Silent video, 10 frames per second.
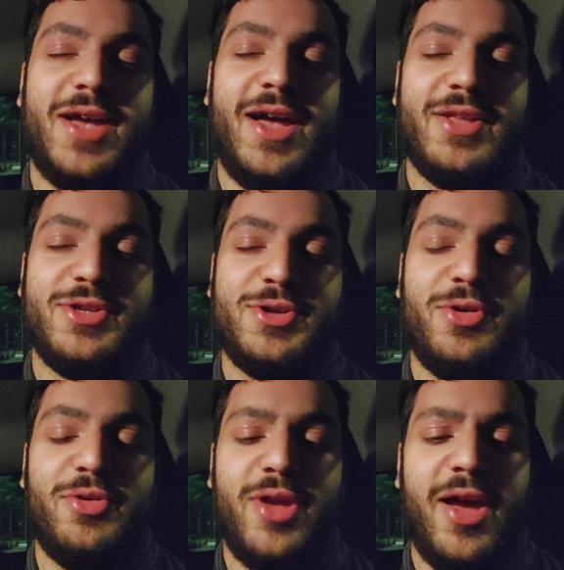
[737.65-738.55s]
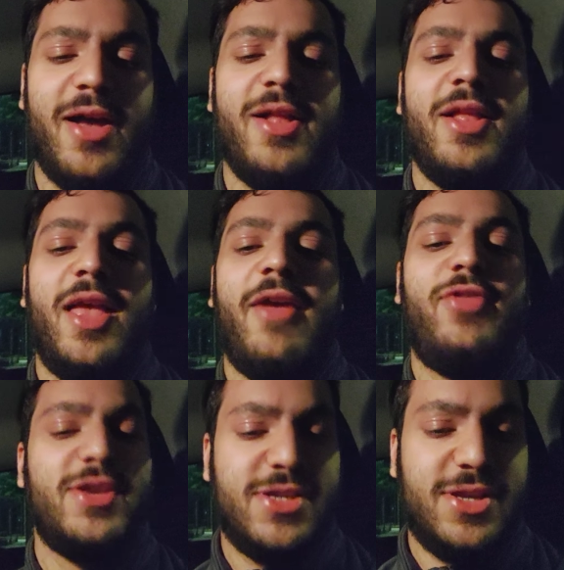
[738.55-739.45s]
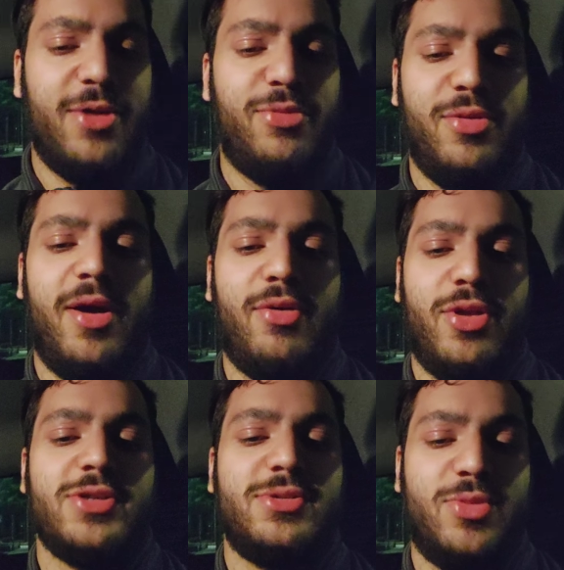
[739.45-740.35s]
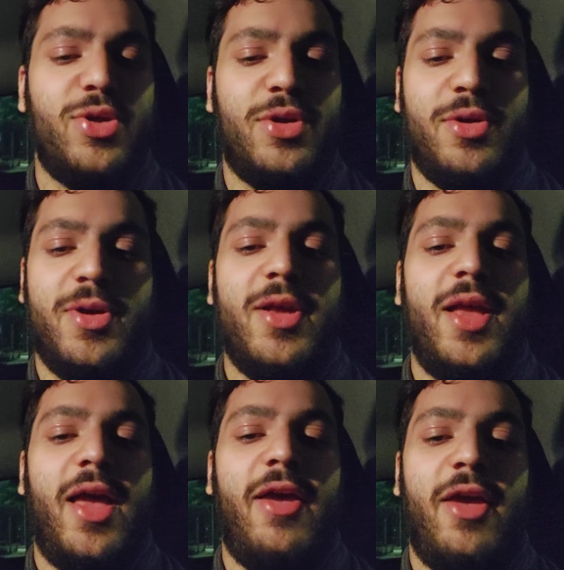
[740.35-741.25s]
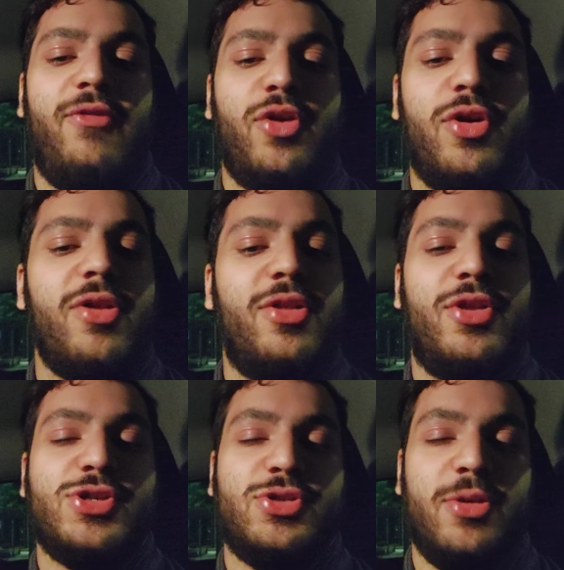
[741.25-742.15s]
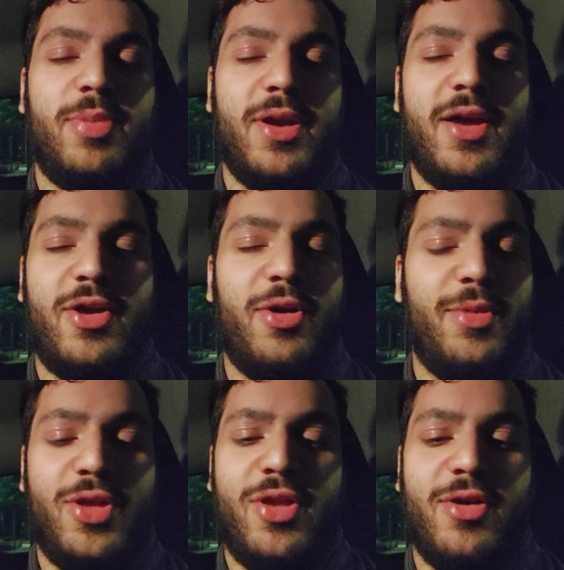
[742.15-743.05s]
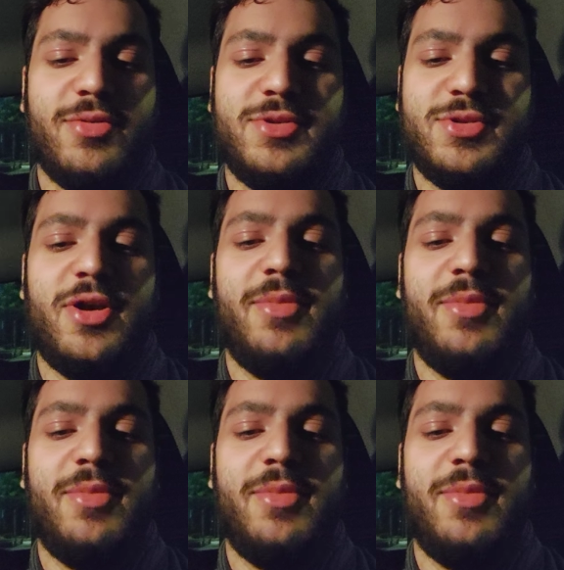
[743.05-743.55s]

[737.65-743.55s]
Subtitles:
And so, yeah, if this has helped you out, just, if you could just drop a like, comment, share, or subscribe.